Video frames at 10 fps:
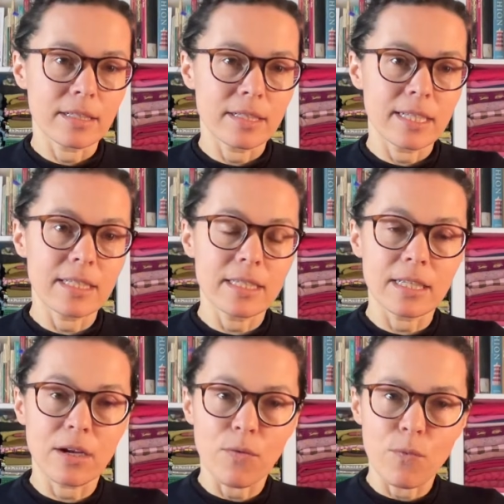didn't
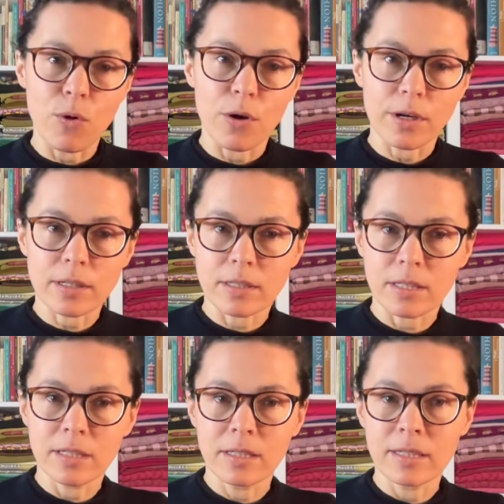think worked
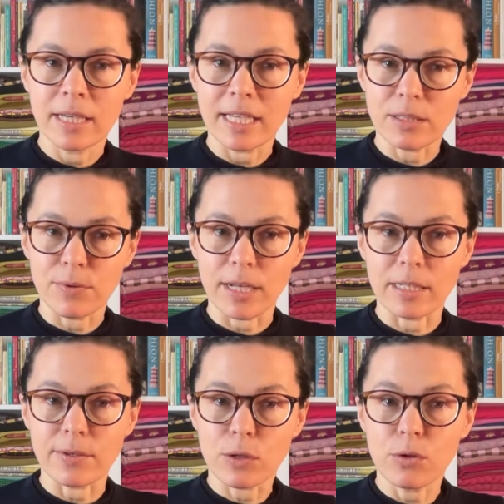as well
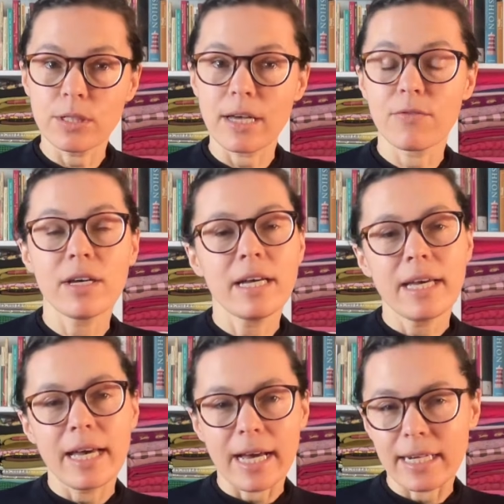as I could have,
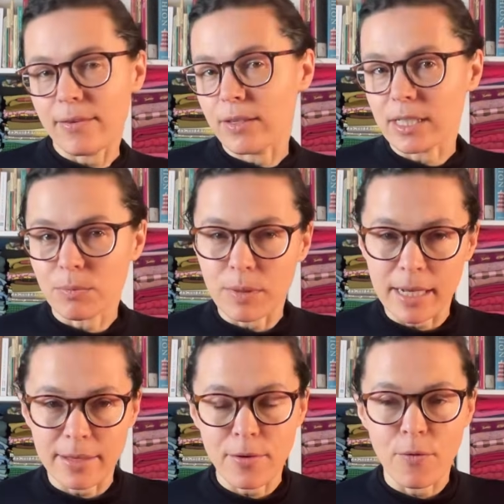and I will
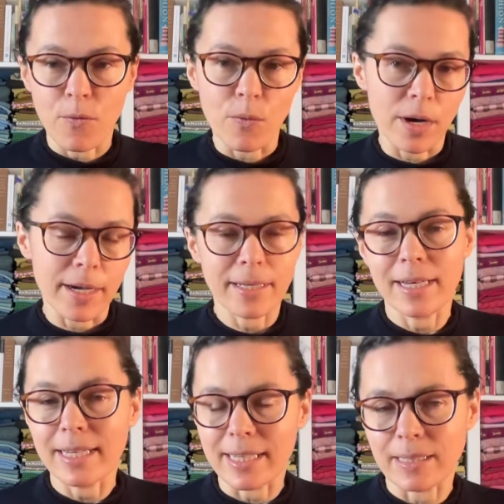explain why
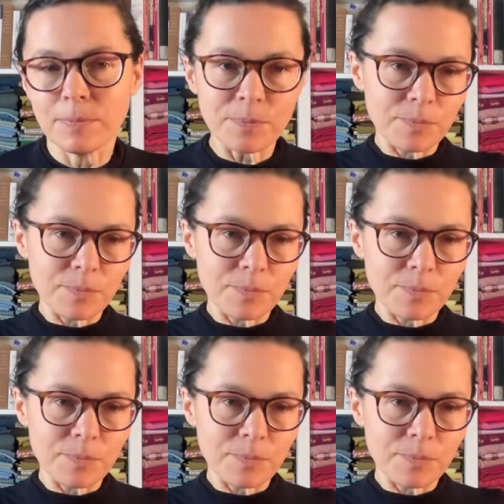again.